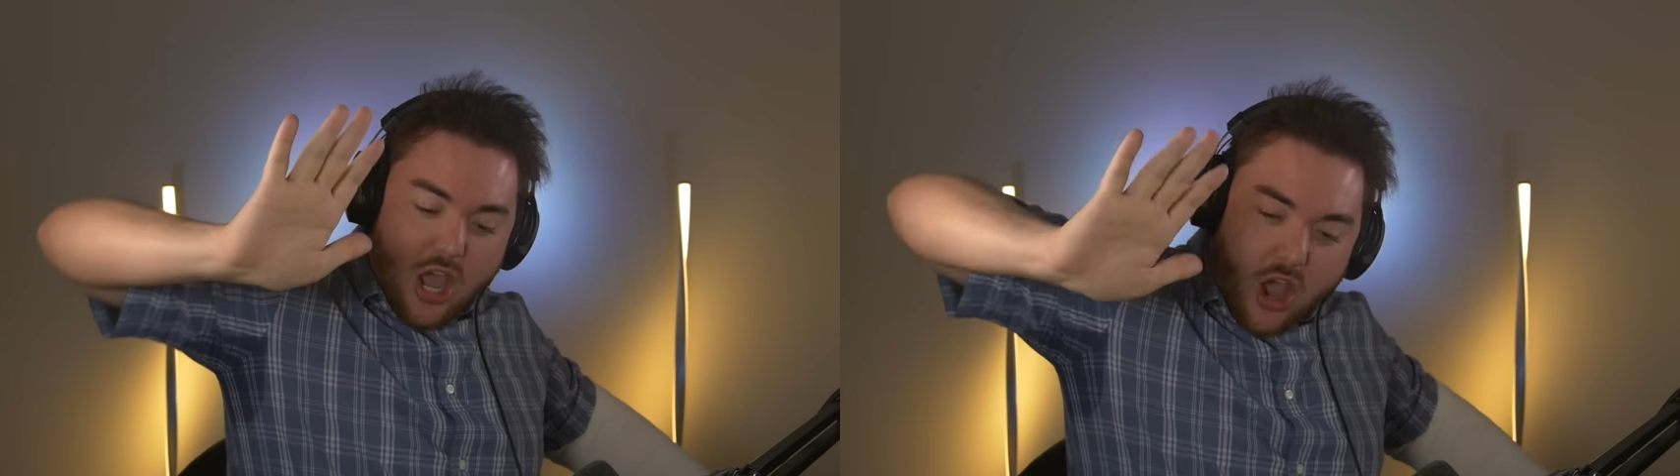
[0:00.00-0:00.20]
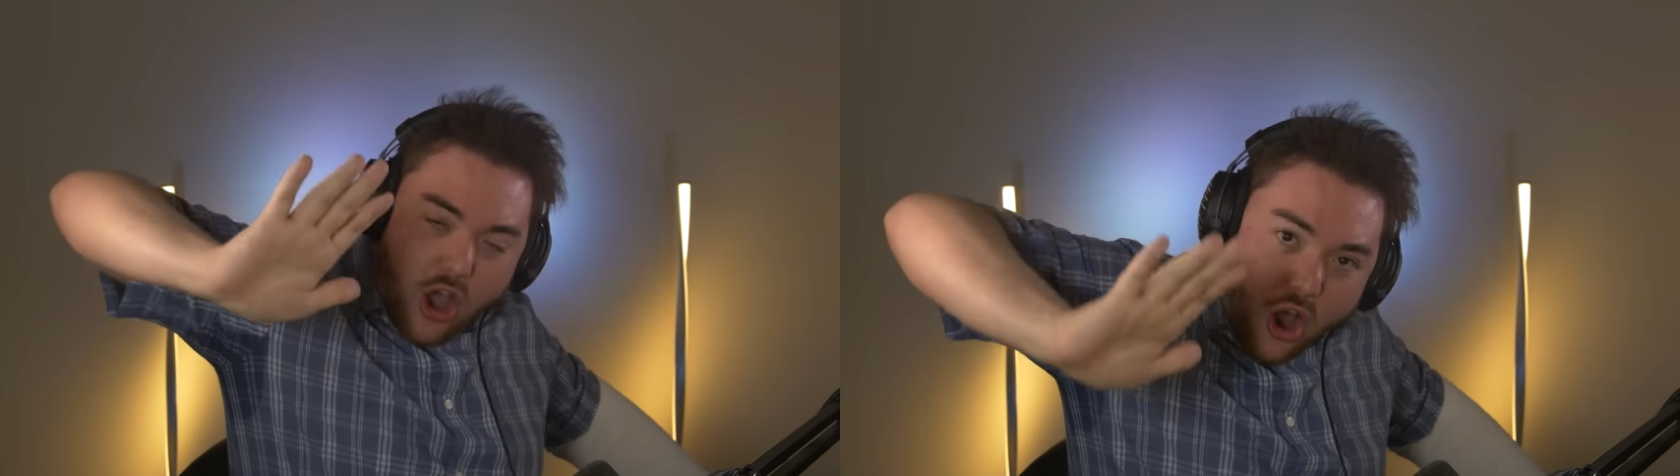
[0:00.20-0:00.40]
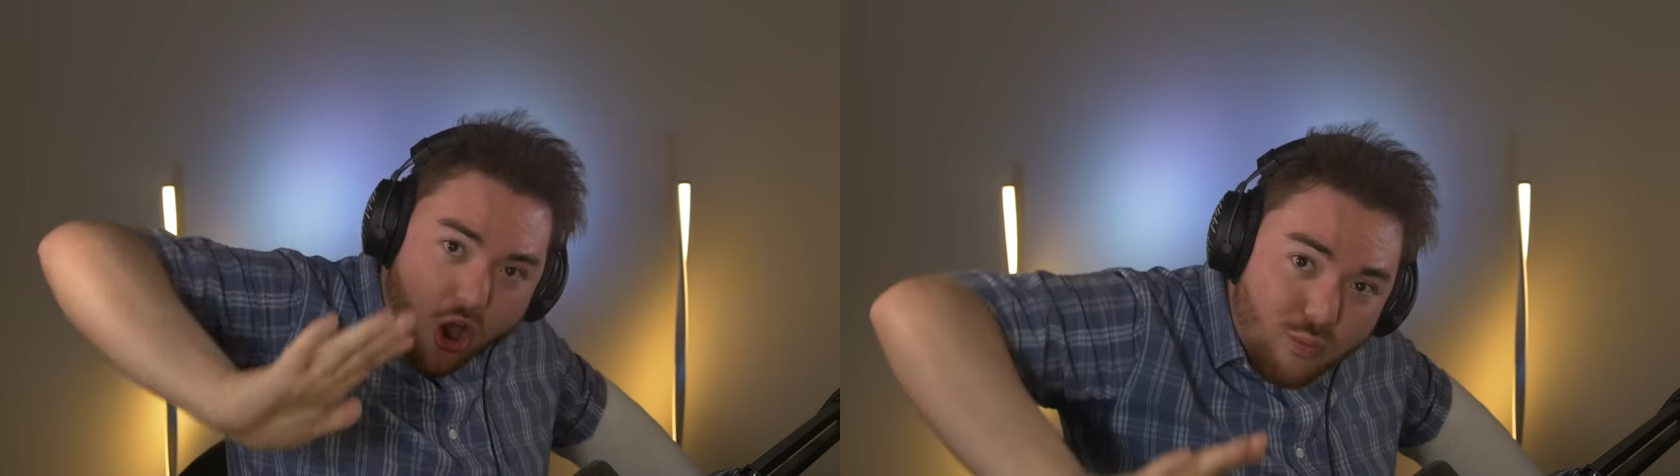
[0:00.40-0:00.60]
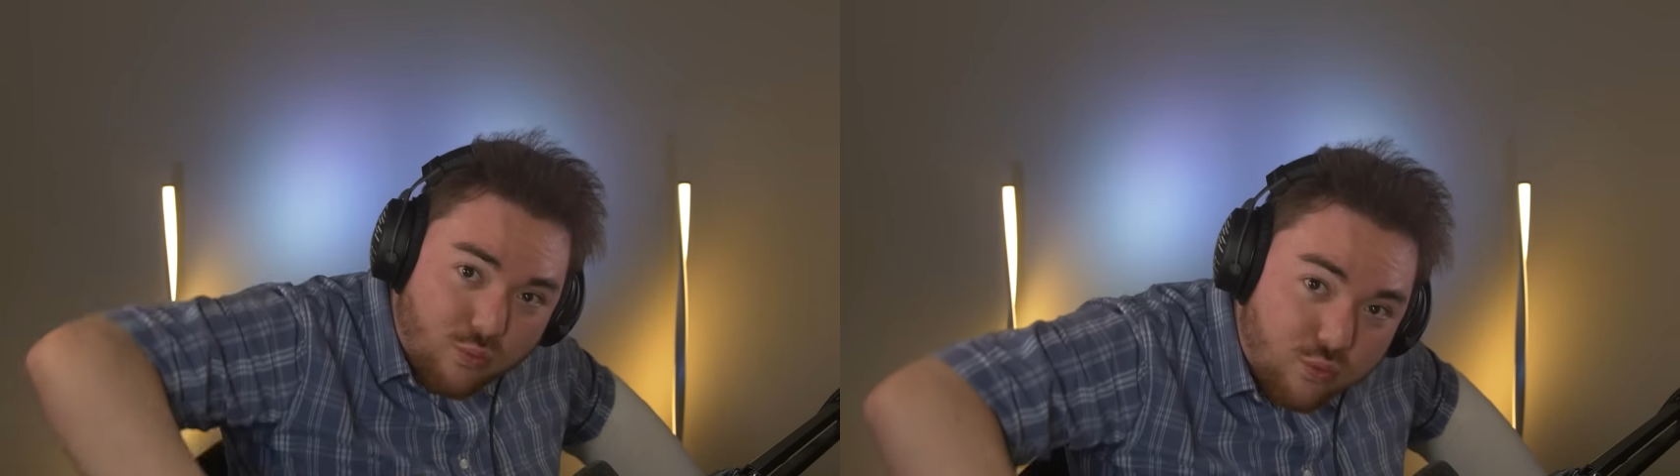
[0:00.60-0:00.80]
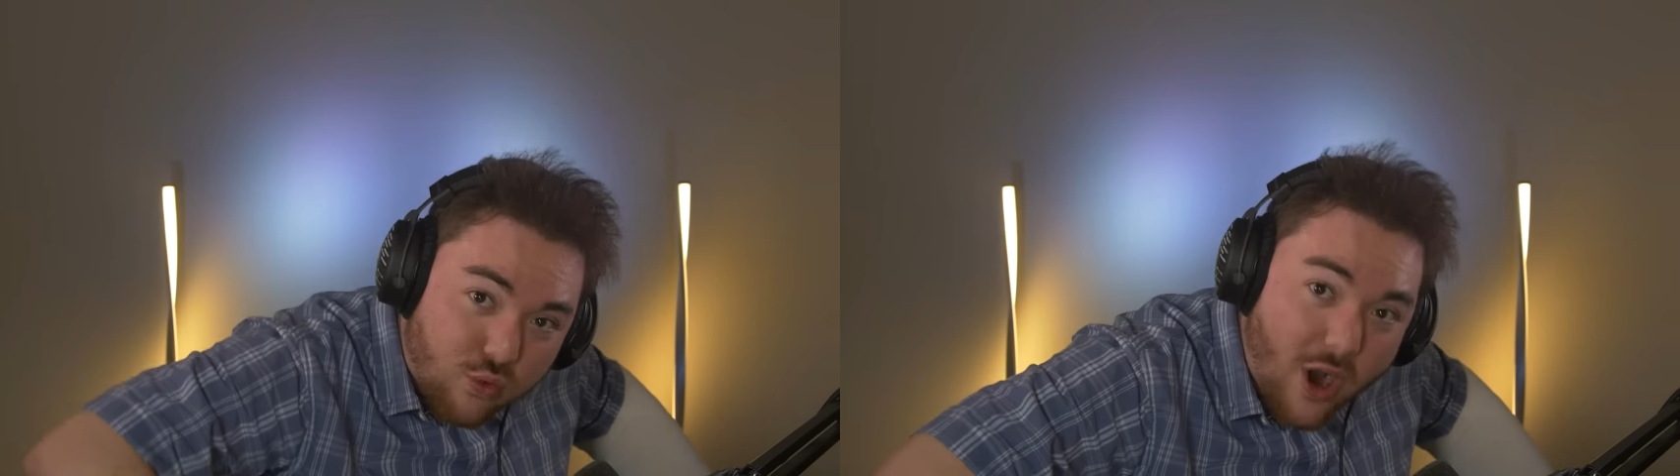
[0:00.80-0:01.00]

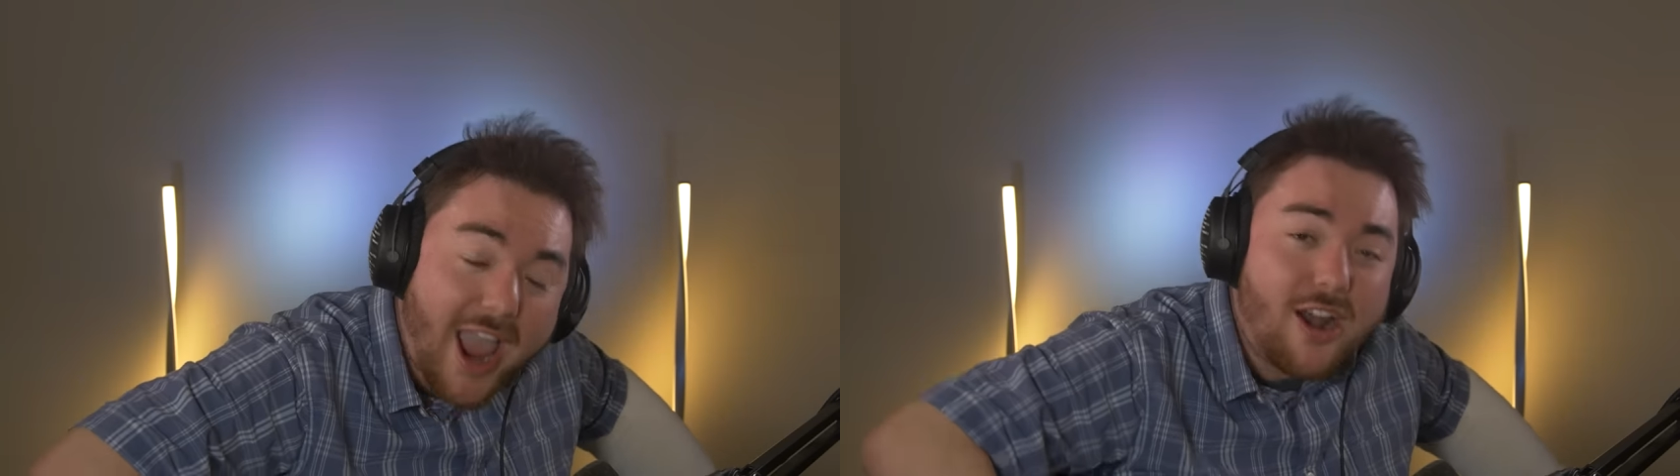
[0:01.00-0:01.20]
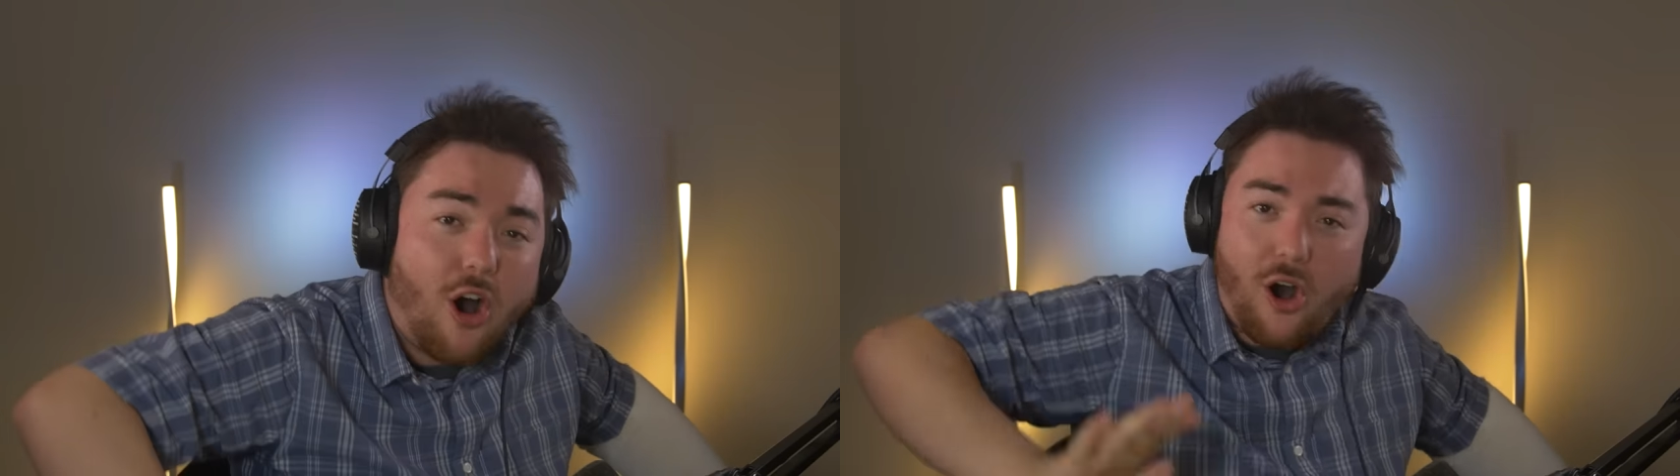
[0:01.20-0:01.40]
right